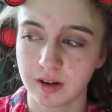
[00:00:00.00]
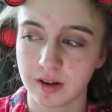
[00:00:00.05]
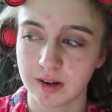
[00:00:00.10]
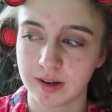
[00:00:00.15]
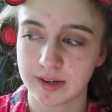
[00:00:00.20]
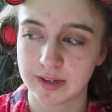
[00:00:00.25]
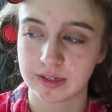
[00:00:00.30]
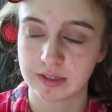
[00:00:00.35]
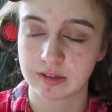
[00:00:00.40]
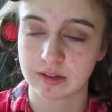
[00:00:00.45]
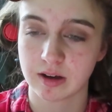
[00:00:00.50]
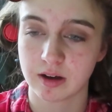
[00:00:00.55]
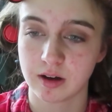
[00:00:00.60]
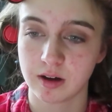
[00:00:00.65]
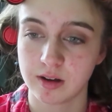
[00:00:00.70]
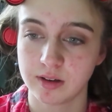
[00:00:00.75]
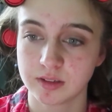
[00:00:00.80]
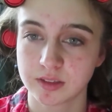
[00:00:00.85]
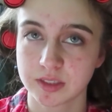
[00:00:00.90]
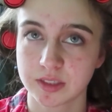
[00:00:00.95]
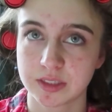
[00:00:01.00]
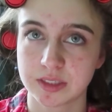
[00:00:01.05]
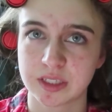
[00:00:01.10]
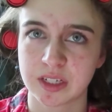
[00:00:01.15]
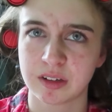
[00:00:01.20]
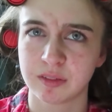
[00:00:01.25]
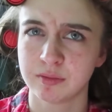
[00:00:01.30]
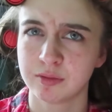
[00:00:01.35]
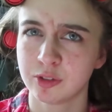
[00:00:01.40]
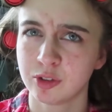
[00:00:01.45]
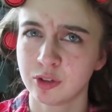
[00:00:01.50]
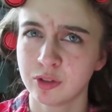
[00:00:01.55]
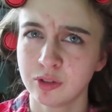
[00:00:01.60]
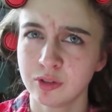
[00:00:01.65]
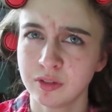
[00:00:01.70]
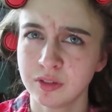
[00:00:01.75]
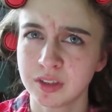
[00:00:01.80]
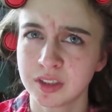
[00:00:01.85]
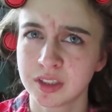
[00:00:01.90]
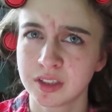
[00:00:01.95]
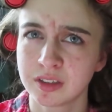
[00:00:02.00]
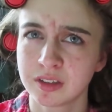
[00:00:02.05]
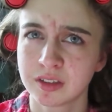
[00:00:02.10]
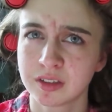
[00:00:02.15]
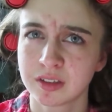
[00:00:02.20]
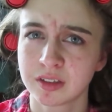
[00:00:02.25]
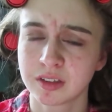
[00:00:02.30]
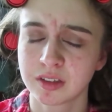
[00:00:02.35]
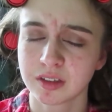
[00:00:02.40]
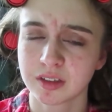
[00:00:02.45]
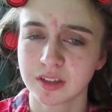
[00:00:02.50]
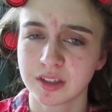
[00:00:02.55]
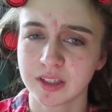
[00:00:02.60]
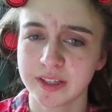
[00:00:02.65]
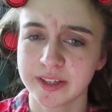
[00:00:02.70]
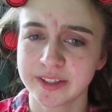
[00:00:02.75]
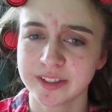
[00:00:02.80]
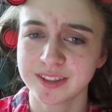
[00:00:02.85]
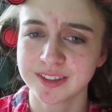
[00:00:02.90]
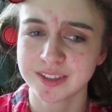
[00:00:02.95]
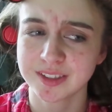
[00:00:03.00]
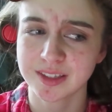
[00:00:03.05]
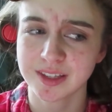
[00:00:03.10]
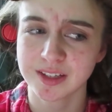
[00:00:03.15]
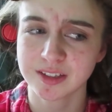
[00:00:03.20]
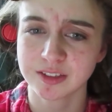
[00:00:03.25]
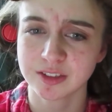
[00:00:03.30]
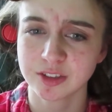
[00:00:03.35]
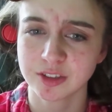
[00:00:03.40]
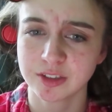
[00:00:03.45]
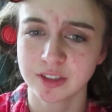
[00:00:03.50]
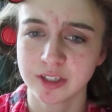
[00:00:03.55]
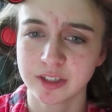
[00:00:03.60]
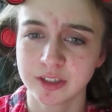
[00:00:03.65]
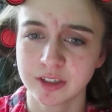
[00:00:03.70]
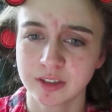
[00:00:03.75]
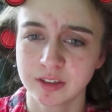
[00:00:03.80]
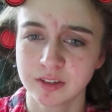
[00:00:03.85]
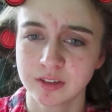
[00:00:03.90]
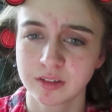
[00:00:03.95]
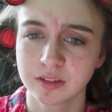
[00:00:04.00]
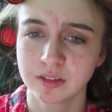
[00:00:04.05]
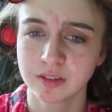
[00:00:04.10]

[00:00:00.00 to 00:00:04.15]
I got several leads this year.